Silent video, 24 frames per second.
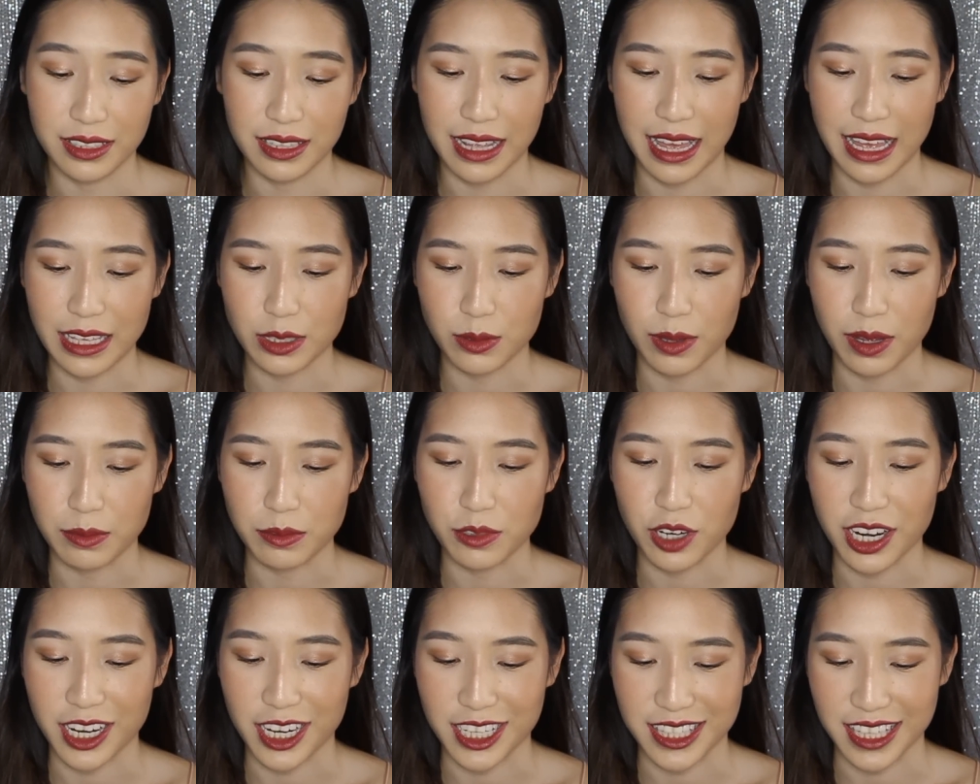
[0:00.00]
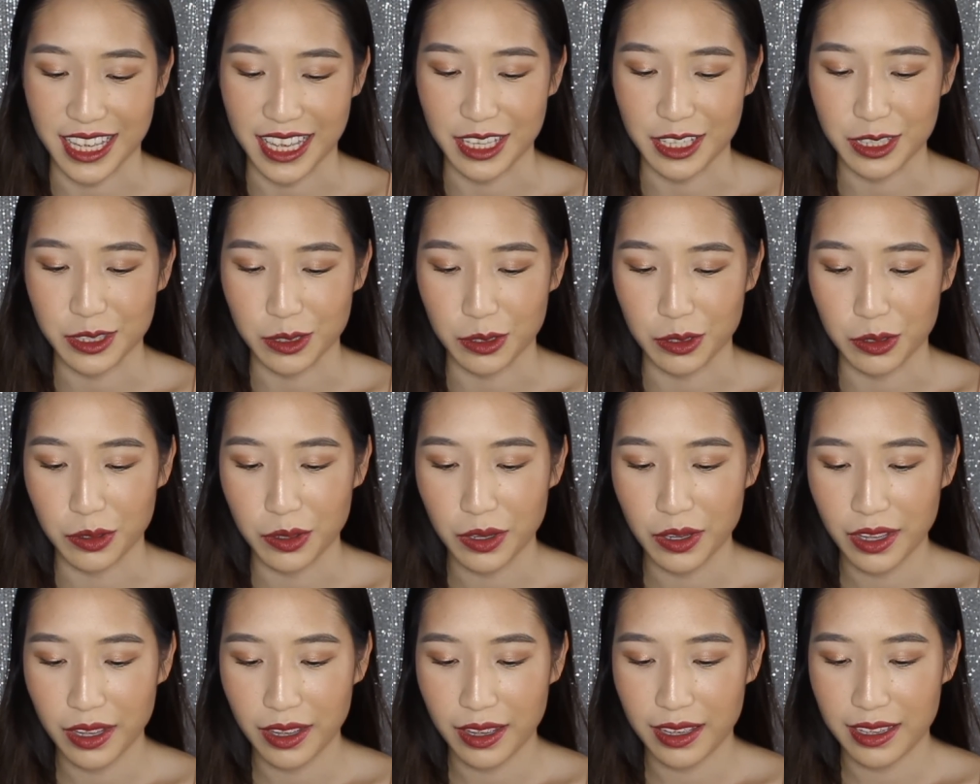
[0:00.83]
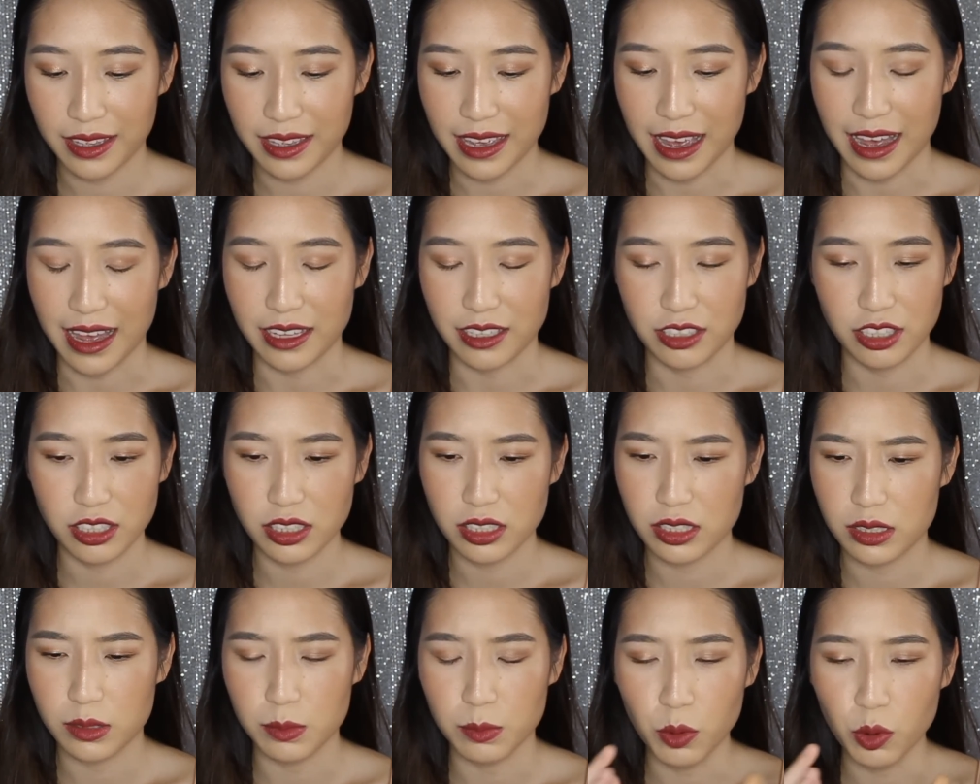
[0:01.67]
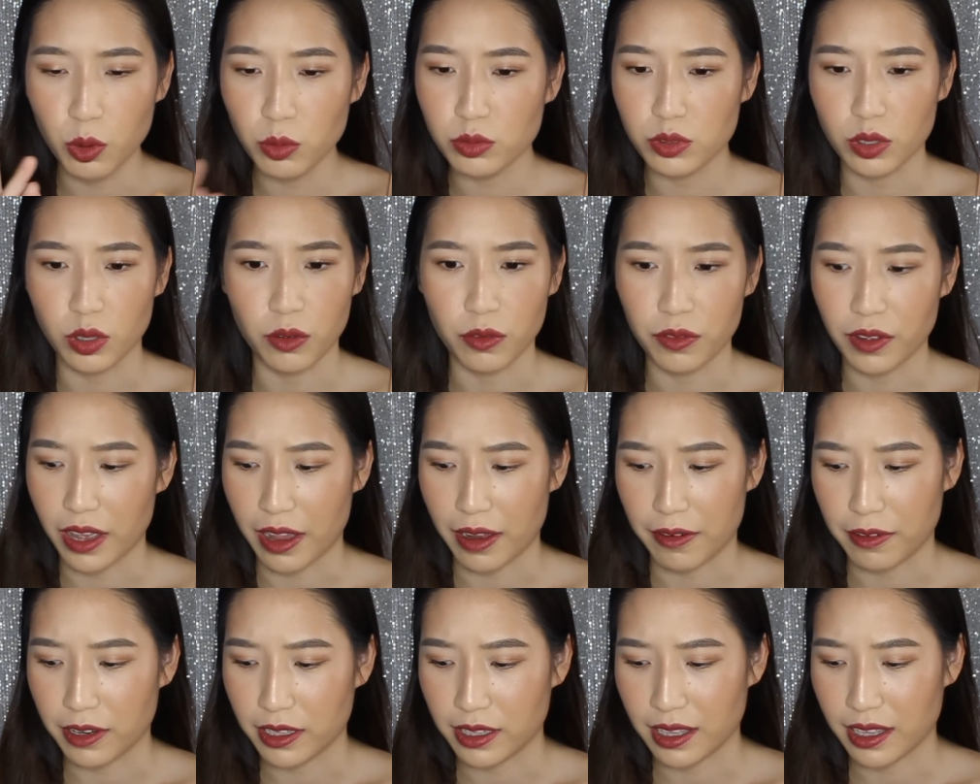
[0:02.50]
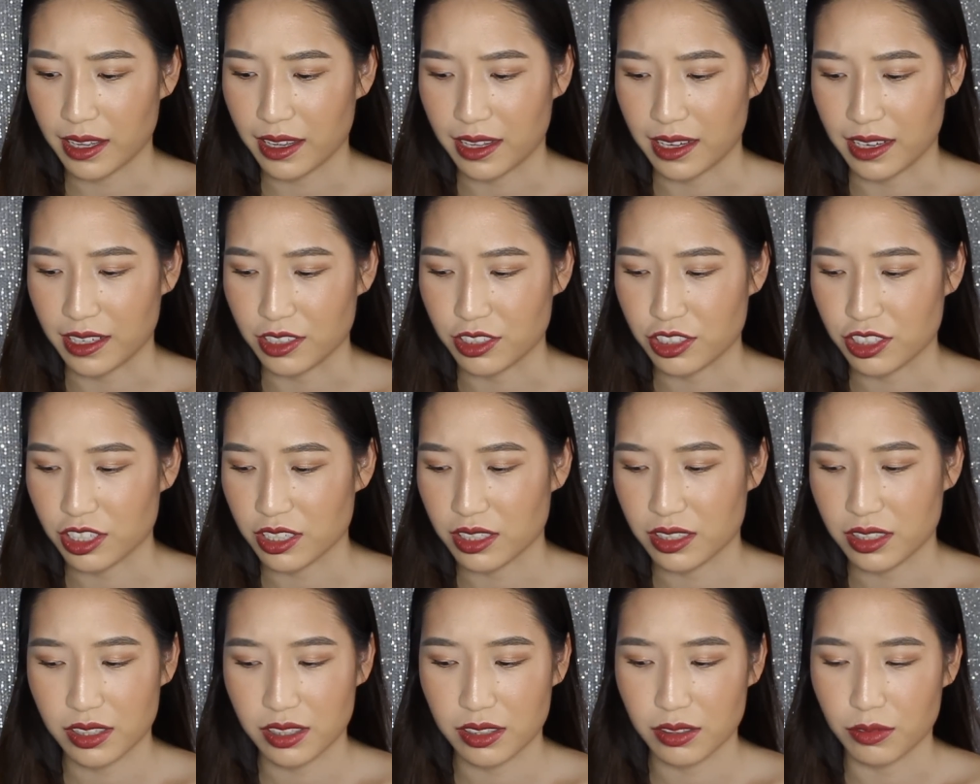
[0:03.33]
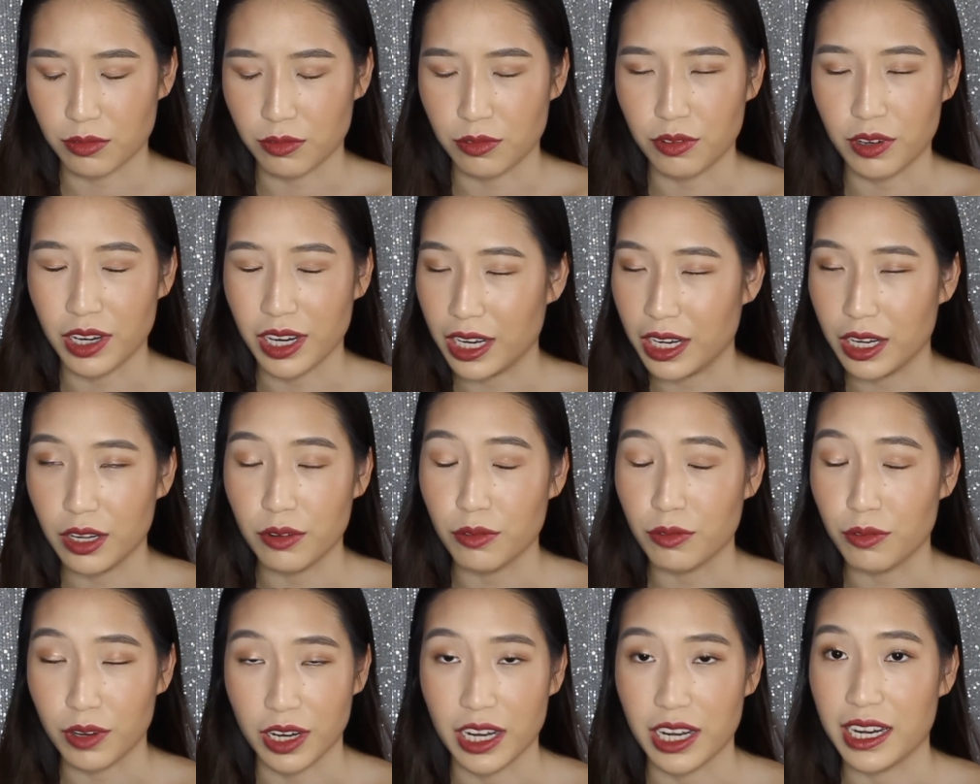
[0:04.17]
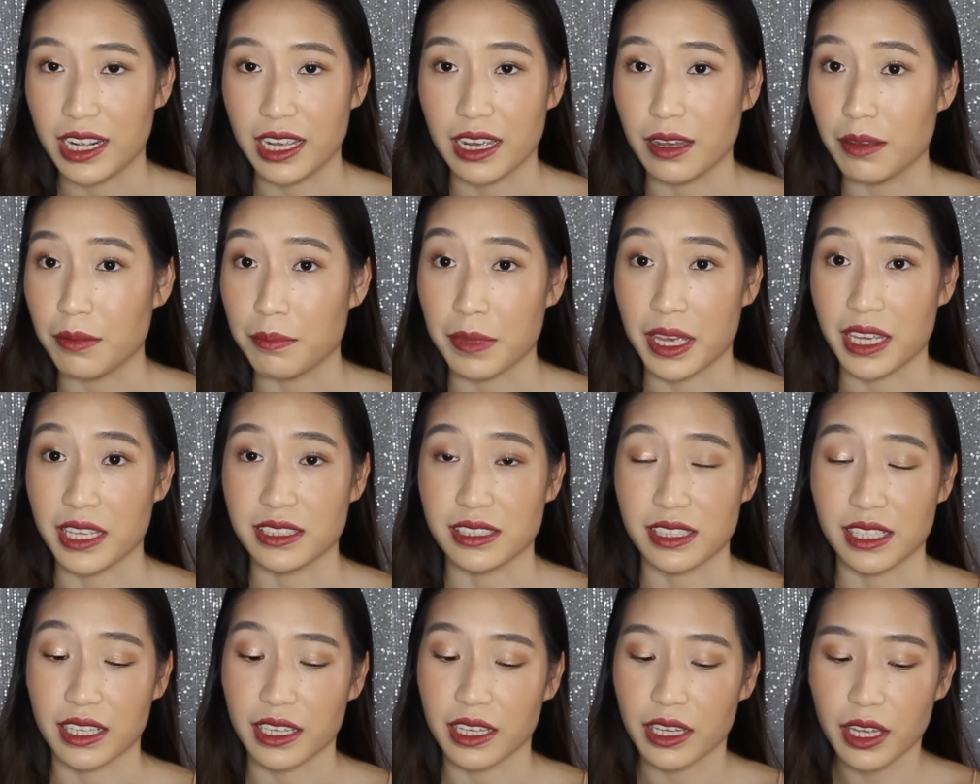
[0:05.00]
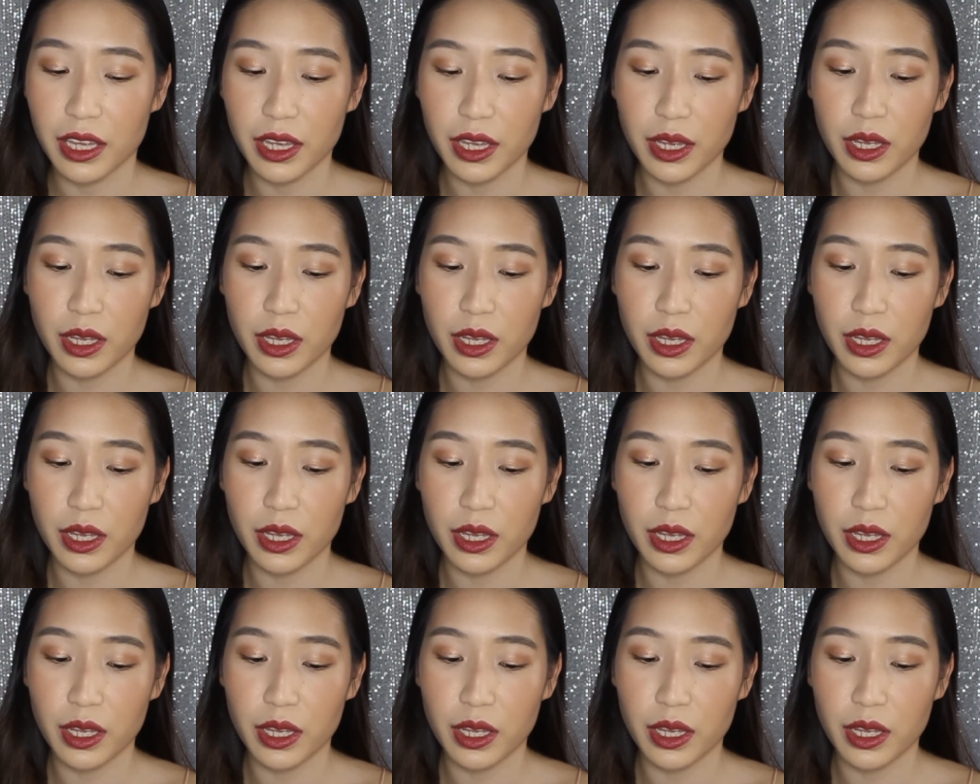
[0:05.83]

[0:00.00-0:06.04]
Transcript: That's what I'm trying to say. So yeah, it just smooths over everything and it's just really amazing.